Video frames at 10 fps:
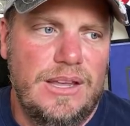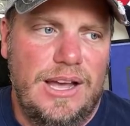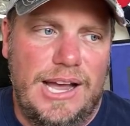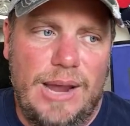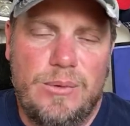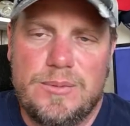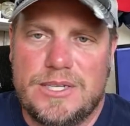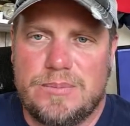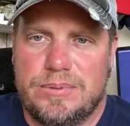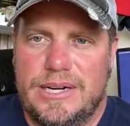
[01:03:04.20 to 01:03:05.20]
I would be
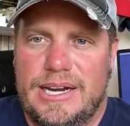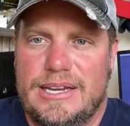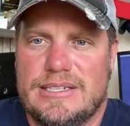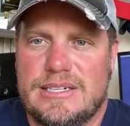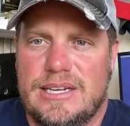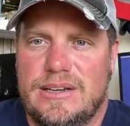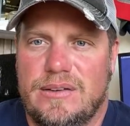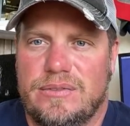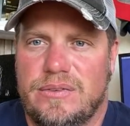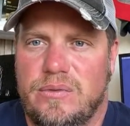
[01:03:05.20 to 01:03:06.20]
surprised
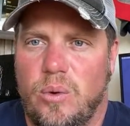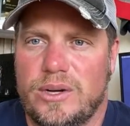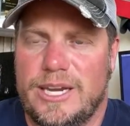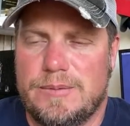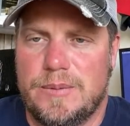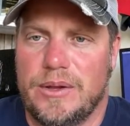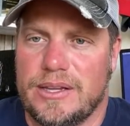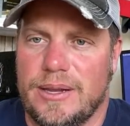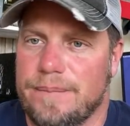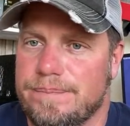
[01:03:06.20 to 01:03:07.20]
if Ford keeps
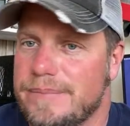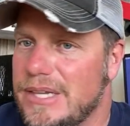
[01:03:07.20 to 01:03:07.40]
building them.